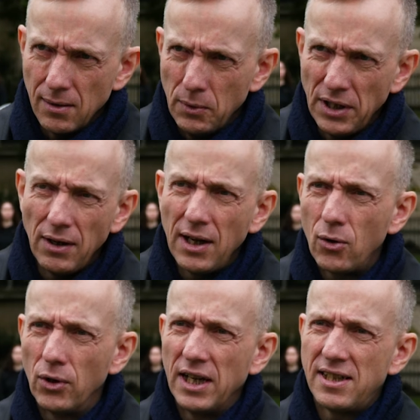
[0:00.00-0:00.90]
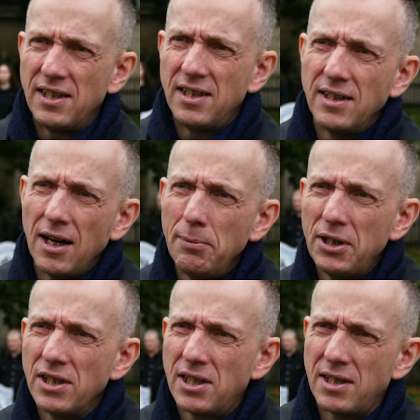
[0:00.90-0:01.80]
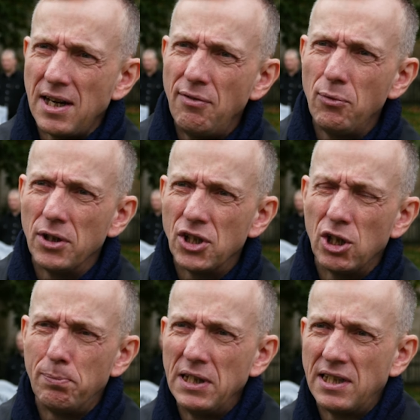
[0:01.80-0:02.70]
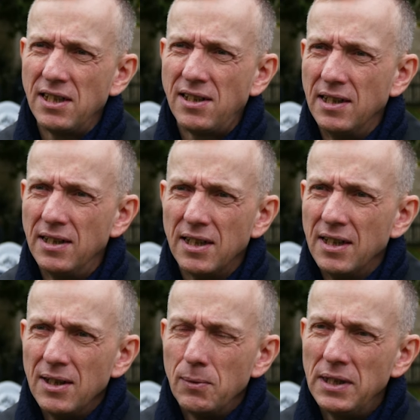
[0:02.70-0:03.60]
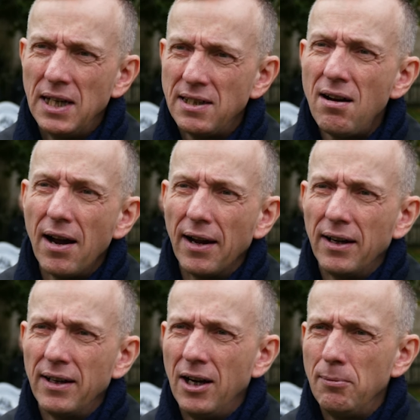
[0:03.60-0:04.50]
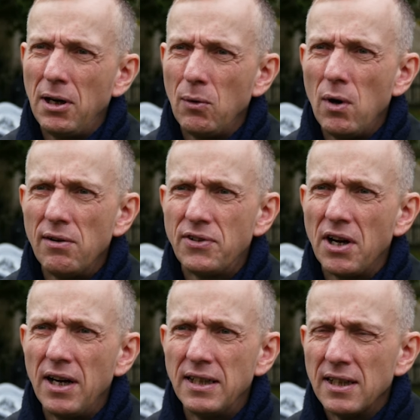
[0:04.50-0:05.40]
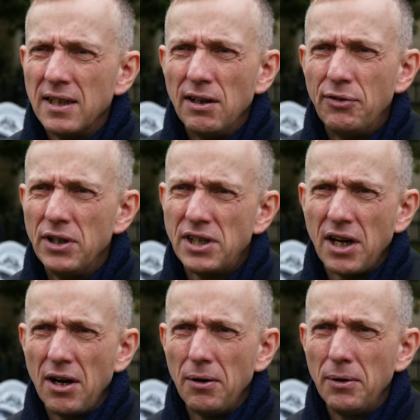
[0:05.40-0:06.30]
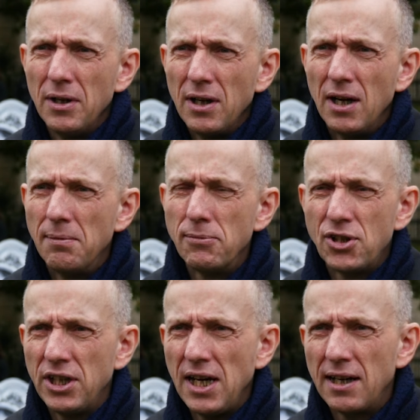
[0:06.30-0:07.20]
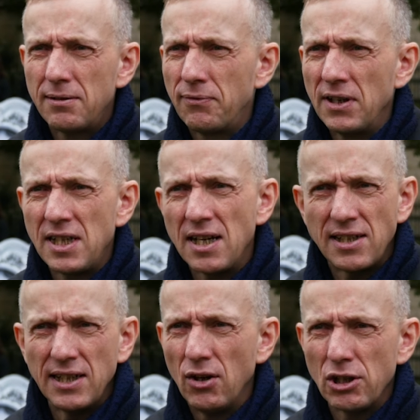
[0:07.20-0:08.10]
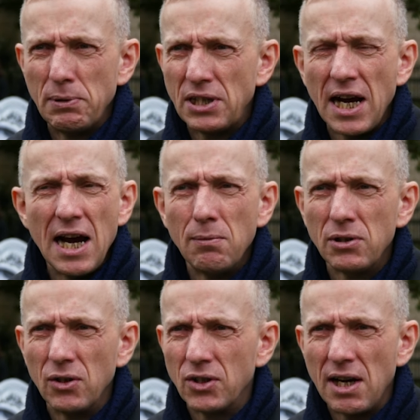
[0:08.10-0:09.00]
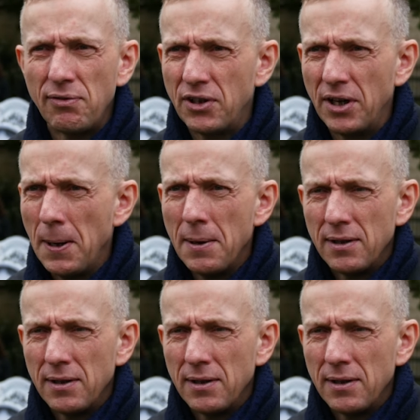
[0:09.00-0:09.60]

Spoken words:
We don't like calling it assisted dying because everyone should be assisted when they're dying. You know, my wife died a few years ago. She had fantastic hospice care, was looked after.